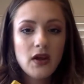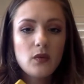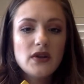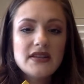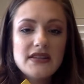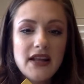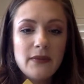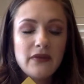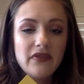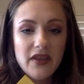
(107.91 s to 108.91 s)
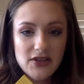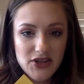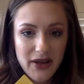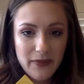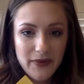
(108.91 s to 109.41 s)
What is the name of this
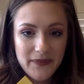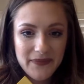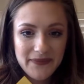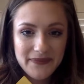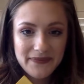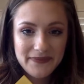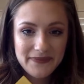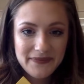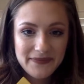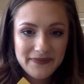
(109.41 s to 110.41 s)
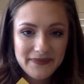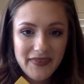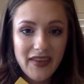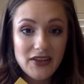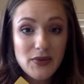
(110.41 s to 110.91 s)
shape?
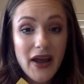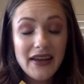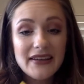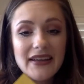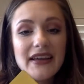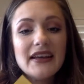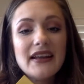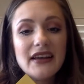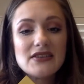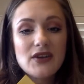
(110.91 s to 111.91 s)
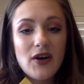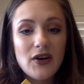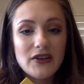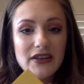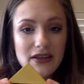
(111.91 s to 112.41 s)
That's right. It is
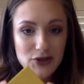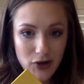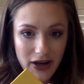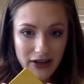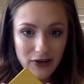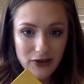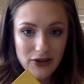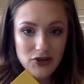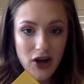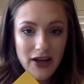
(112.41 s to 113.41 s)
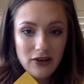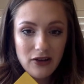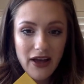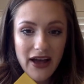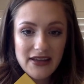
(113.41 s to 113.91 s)
called the triangle. The
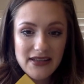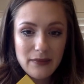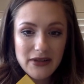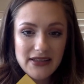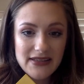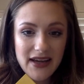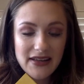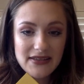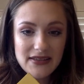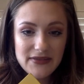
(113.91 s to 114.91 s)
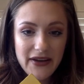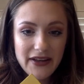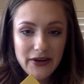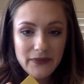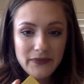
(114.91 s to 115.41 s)
triangle has how many sides? Let's find
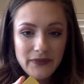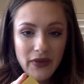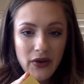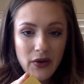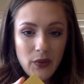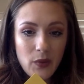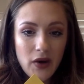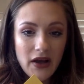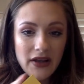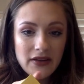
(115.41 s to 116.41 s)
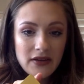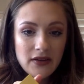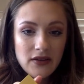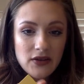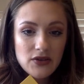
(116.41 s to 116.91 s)
out. 1,
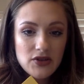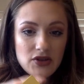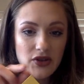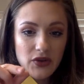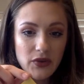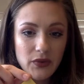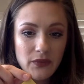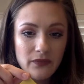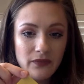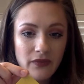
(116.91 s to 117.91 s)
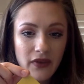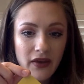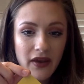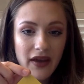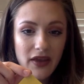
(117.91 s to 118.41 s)
2,
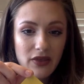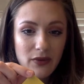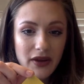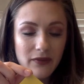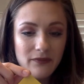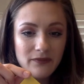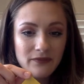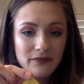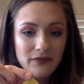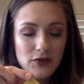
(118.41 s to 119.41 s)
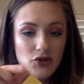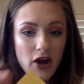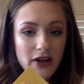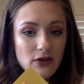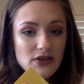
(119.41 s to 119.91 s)
3.
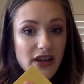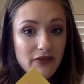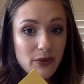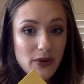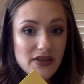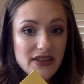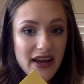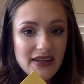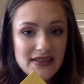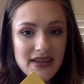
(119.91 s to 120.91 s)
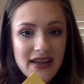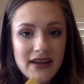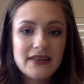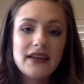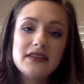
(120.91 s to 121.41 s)
Triangles have 3 sides.
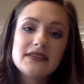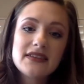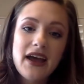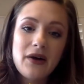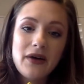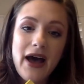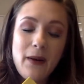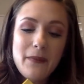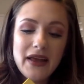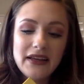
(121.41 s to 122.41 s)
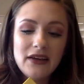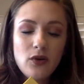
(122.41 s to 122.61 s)
Now let's count how many